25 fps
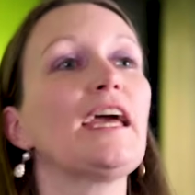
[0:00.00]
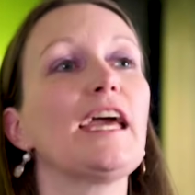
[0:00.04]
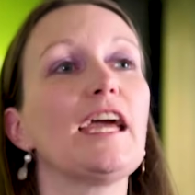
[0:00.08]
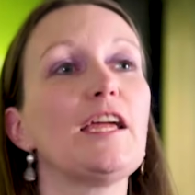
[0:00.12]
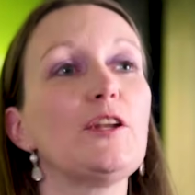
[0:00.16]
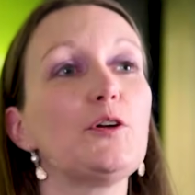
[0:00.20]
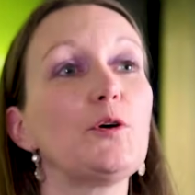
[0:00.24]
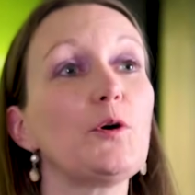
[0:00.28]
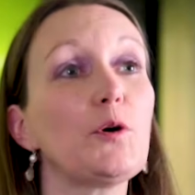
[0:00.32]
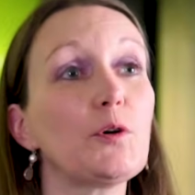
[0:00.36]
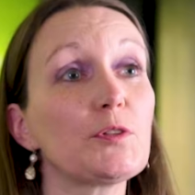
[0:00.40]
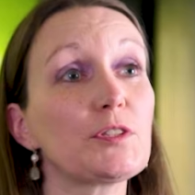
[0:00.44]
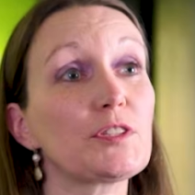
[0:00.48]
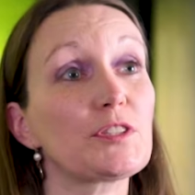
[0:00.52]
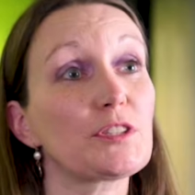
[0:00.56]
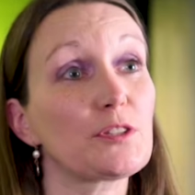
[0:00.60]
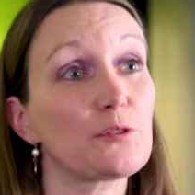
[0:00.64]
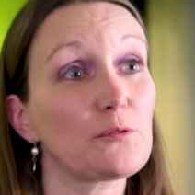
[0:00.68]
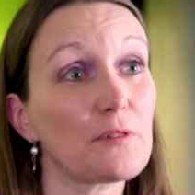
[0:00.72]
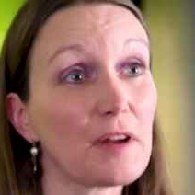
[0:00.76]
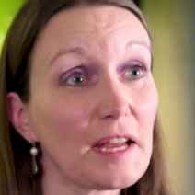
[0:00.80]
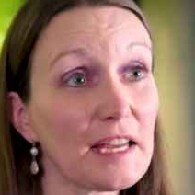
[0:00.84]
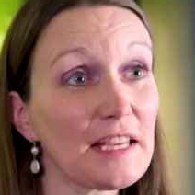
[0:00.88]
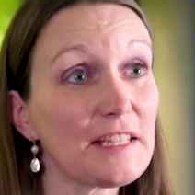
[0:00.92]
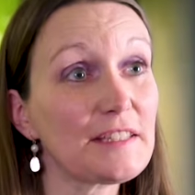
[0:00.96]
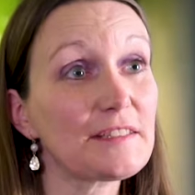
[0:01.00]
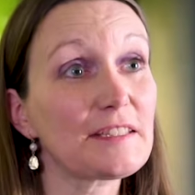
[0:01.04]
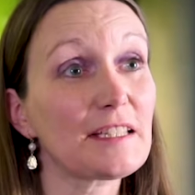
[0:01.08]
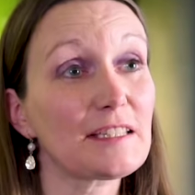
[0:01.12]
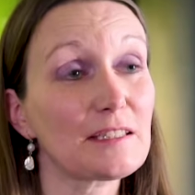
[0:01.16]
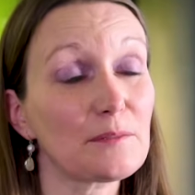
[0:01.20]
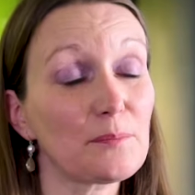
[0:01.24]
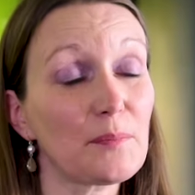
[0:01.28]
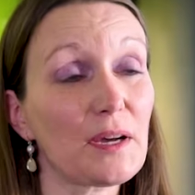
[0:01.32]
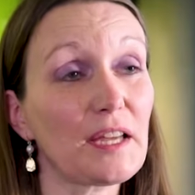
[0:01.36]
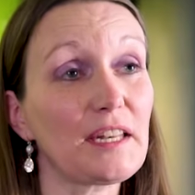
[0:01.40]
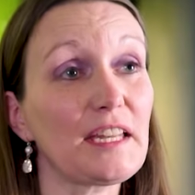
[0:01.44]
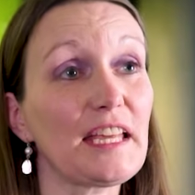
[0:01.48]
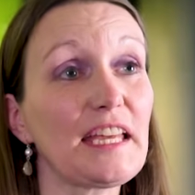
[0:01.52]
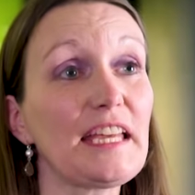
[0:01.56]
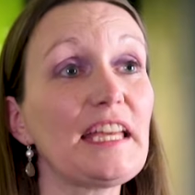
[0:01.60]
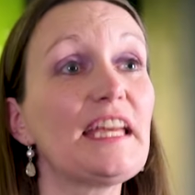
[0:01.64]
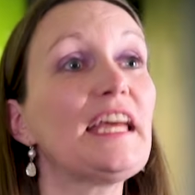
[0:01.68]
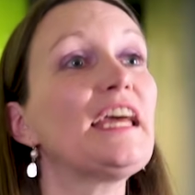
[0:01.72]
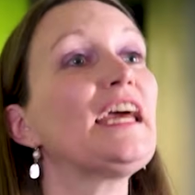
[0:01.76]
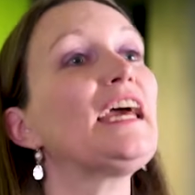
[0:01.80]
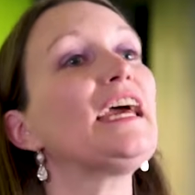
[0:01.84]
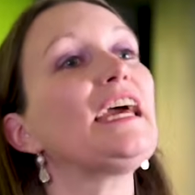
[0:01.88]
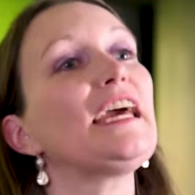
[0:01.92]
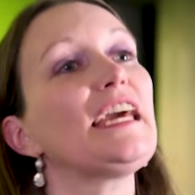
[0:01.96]
In order to raise this money,
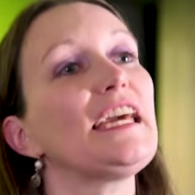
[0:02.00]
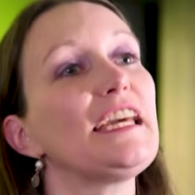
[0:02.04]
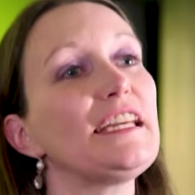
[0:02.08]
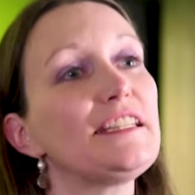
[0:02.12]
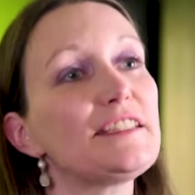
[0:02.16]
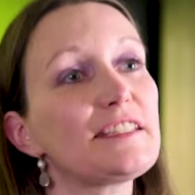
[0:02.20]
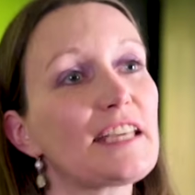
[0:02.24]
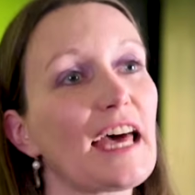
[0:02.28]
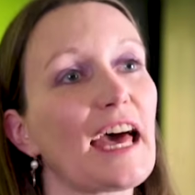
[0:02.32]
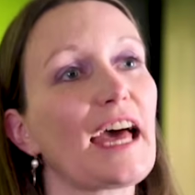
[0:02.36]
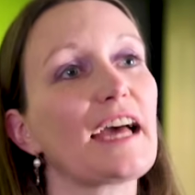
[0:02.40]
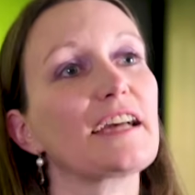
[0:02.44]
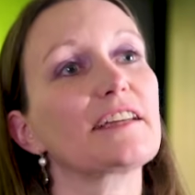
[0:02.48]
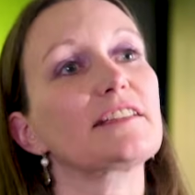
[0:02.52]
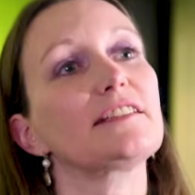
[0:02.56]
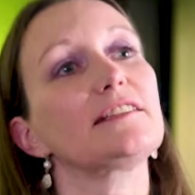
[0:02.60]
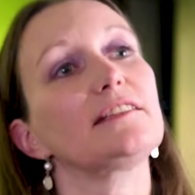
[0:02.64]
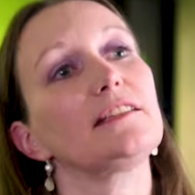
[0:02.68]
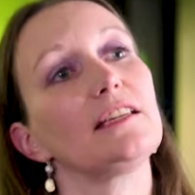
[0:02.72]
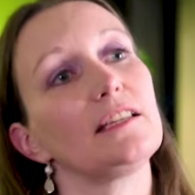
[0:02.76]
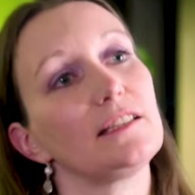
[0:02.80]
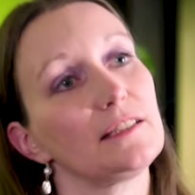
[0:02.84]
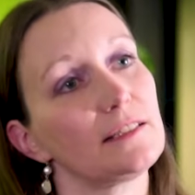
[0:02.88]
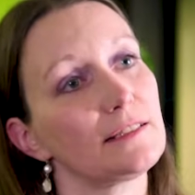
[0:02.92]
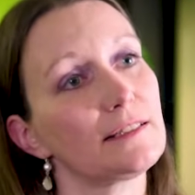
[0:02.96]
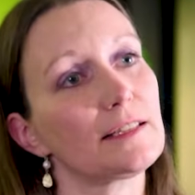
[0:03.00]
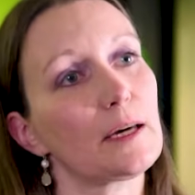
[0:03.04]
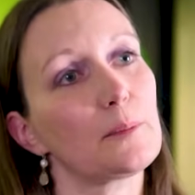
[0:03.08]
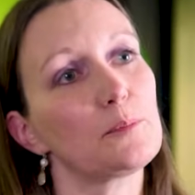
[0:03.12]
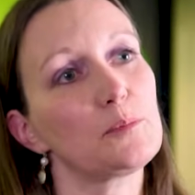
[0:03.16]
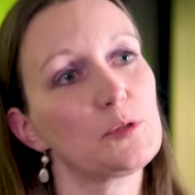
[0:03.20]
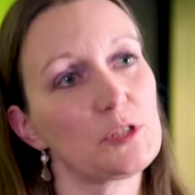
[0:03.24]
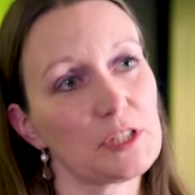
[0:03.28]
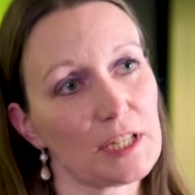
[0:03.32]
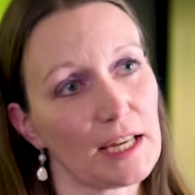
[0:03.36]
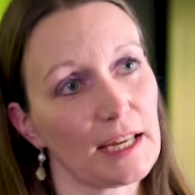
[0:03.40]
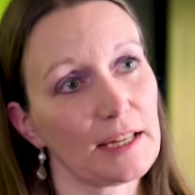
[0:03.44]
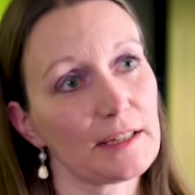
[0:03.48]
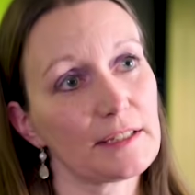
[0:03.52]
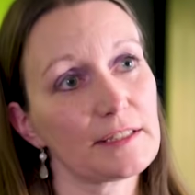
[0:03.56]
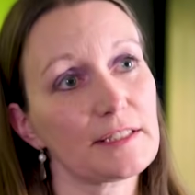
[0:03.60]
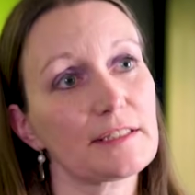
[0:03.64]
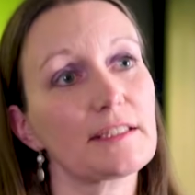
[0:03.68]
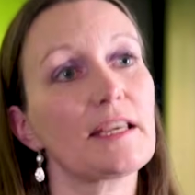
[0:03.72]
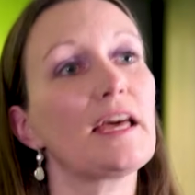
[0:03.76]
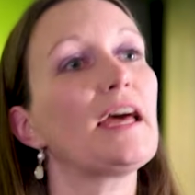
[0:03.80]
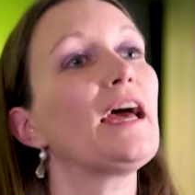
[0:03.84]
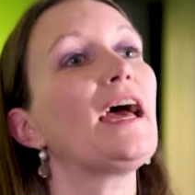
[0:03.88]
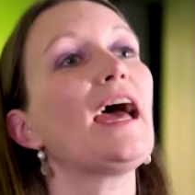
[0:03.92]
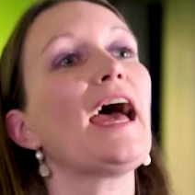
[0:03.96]
he taxed his subjects,